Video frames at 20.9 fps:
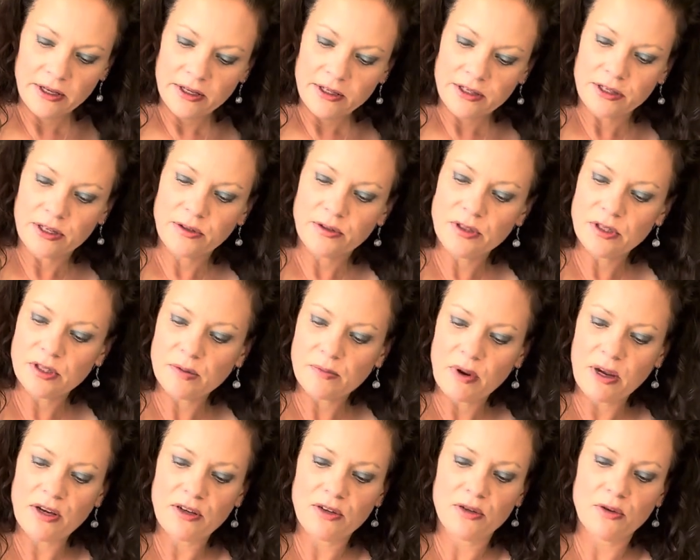So just
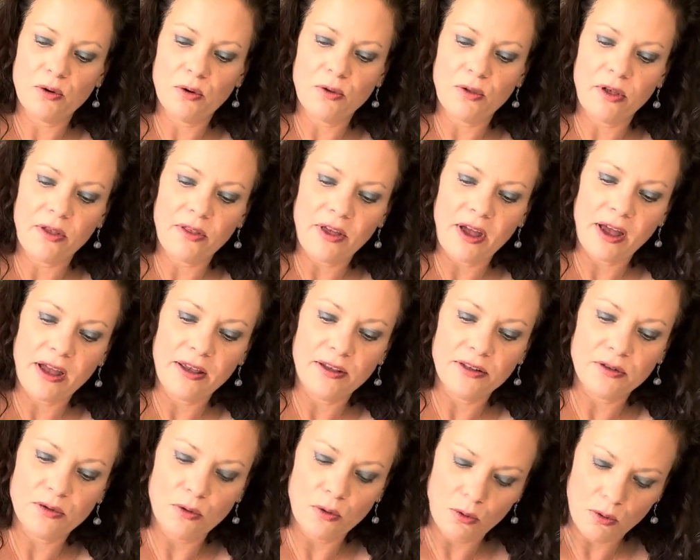make sure that that
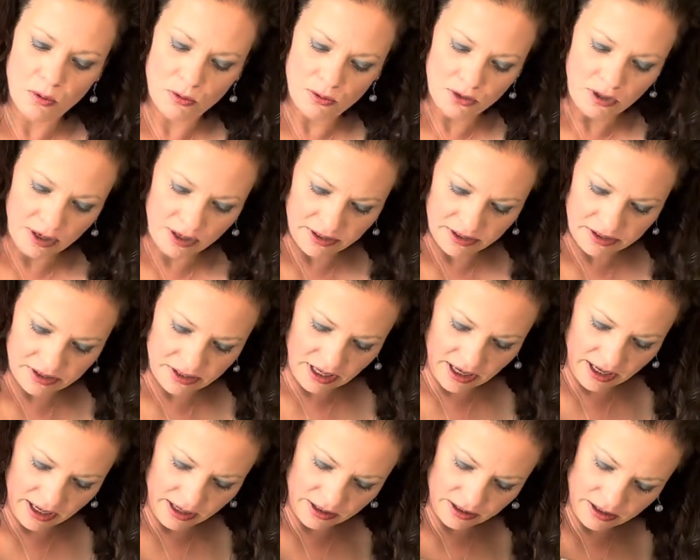is all nice
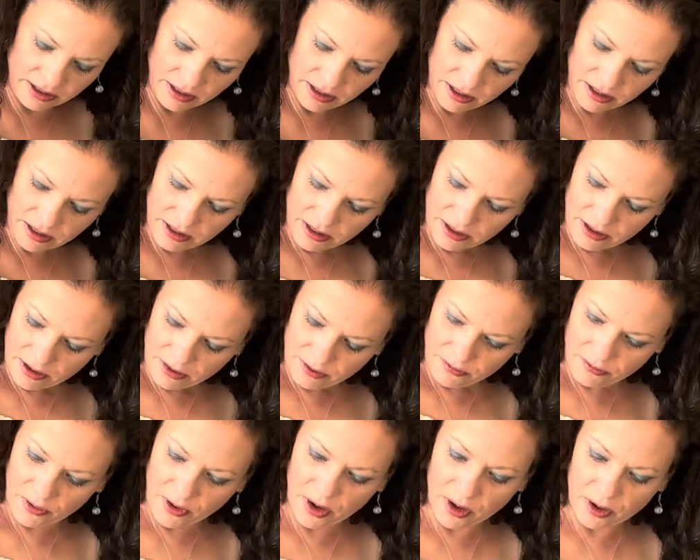and
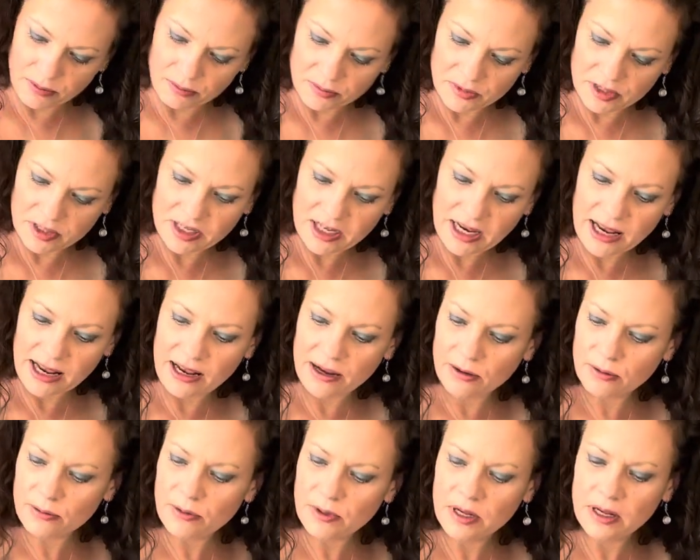firmed
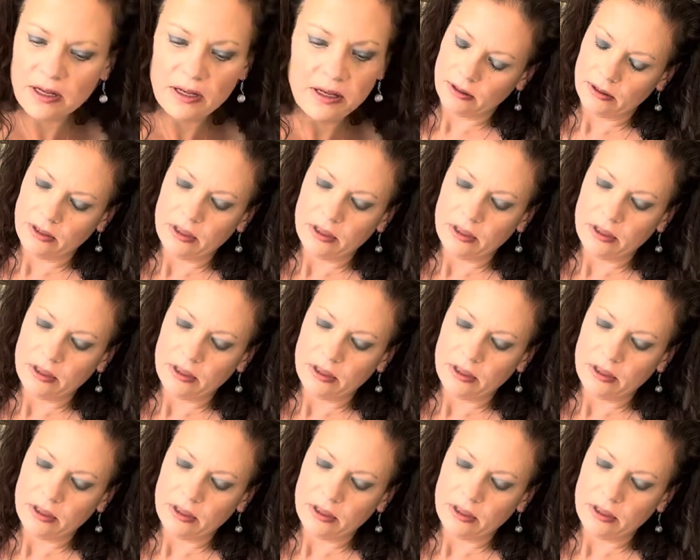down.